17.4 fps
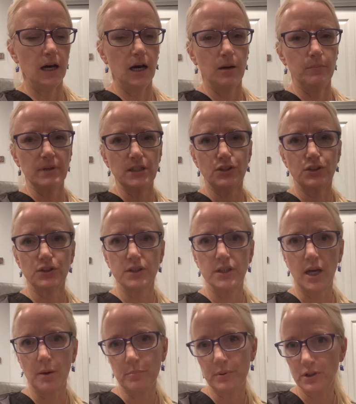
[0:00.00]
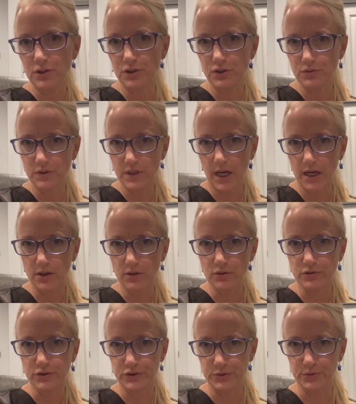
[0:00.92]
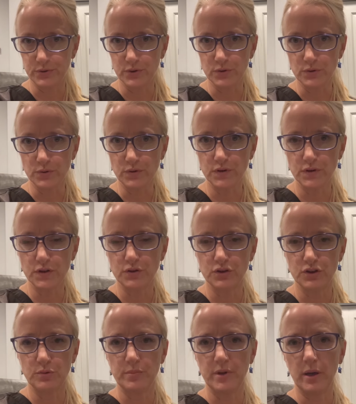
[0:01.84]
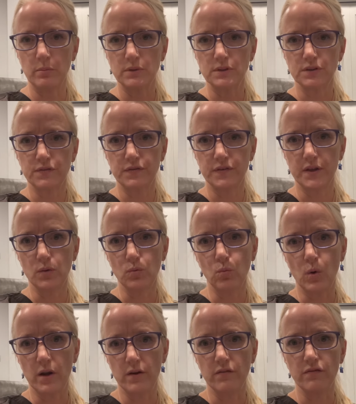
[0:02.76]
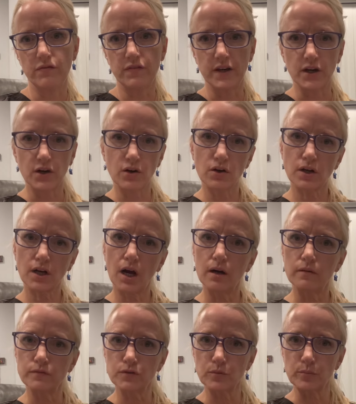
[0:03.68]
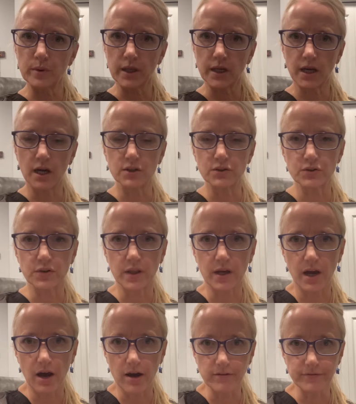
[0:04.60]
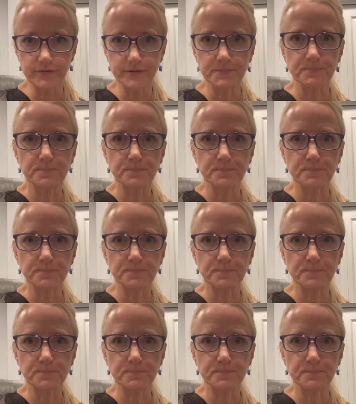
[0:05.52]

It should not be too tight or too loose. You should be able to fit one finger comfortably under the cuff.